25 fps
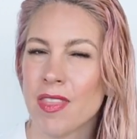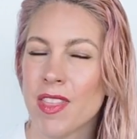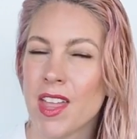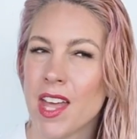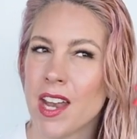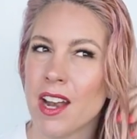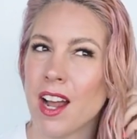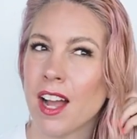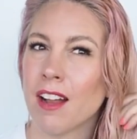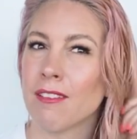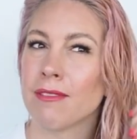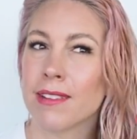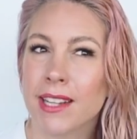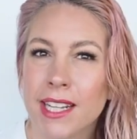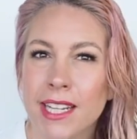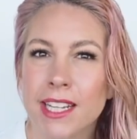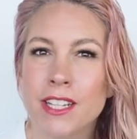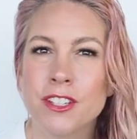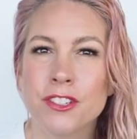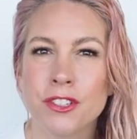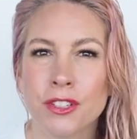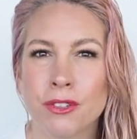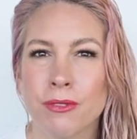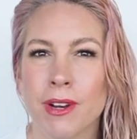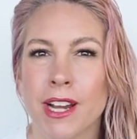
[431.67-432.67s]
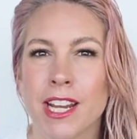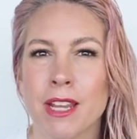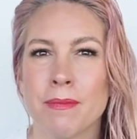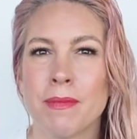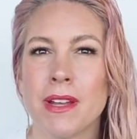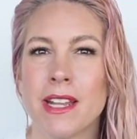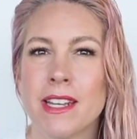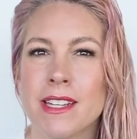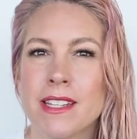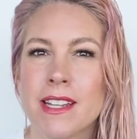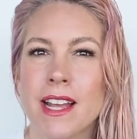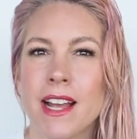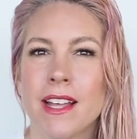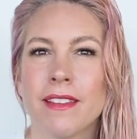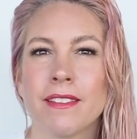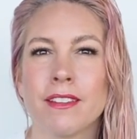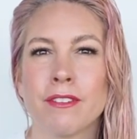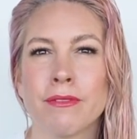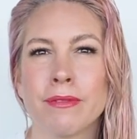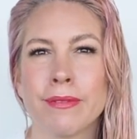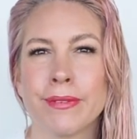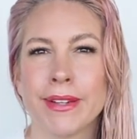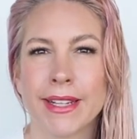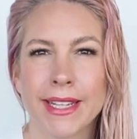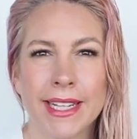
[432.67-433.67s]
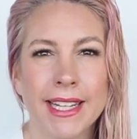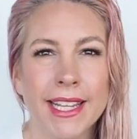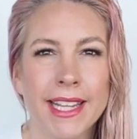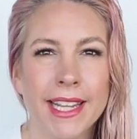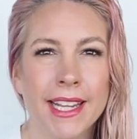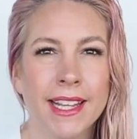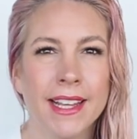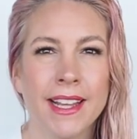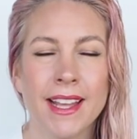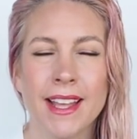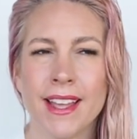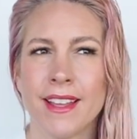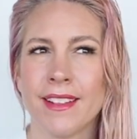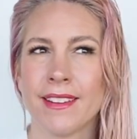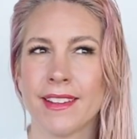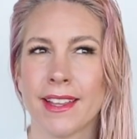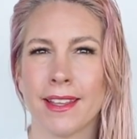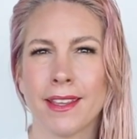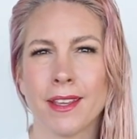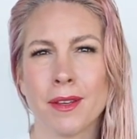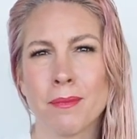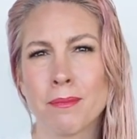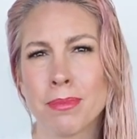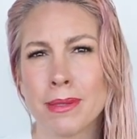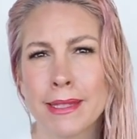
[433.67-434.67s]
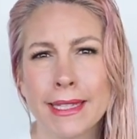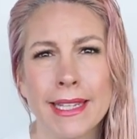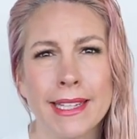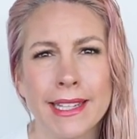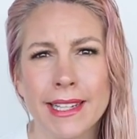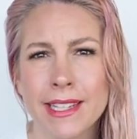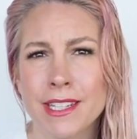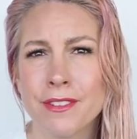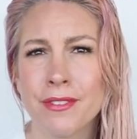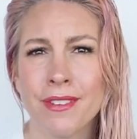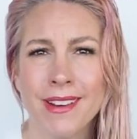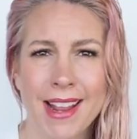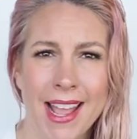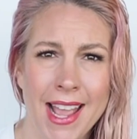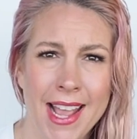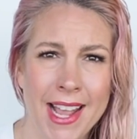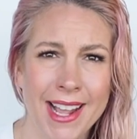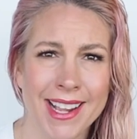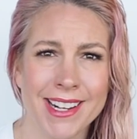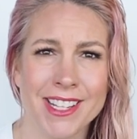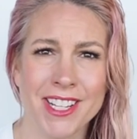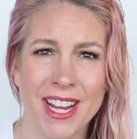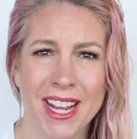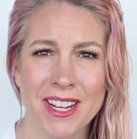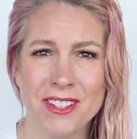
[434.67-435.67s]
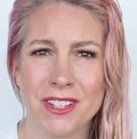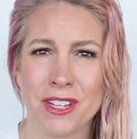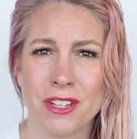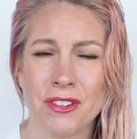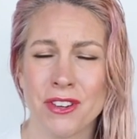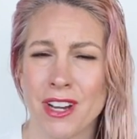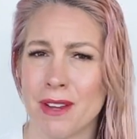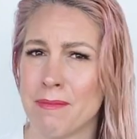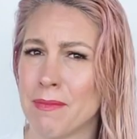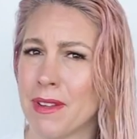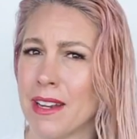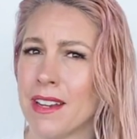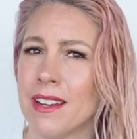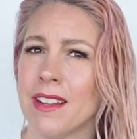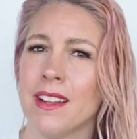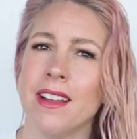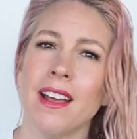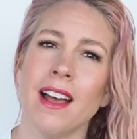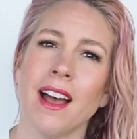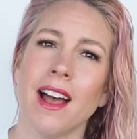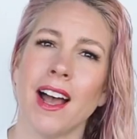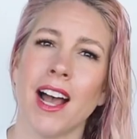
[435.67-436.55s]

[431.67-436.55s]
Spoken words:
that I really do recommend as a really like completely different hair changing treatment.